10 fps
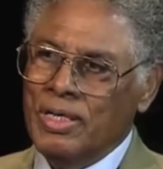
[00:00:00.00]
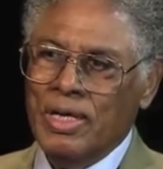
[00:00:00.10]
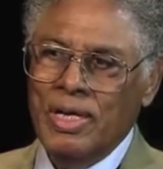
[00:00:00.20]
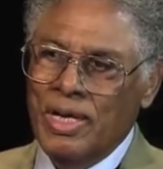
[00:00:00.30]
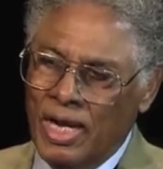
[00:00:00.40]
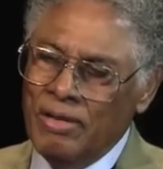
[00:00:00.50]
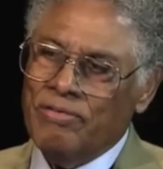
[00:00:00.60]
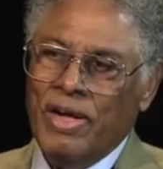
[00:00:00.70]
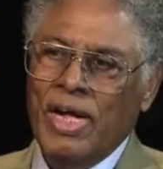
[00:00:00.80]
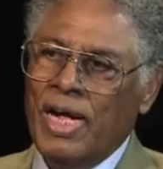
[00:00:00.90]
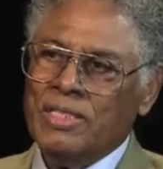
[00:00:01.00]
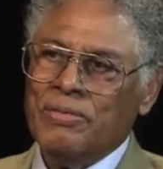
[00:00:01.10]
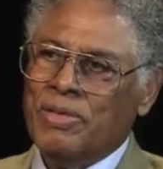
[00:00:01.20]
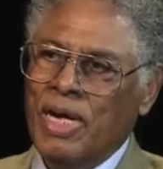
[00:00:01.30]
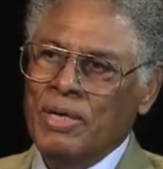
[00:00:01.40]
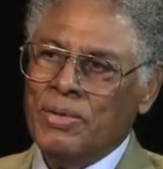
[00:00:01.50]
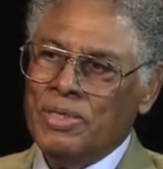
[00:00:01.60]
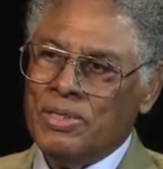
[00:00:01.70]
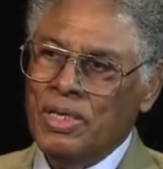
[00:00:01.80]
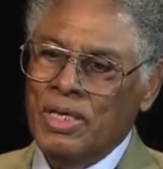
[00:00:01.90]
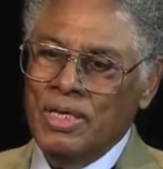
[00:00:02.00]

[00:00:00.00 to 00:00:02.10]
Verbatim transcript: can nullify acts of Congress,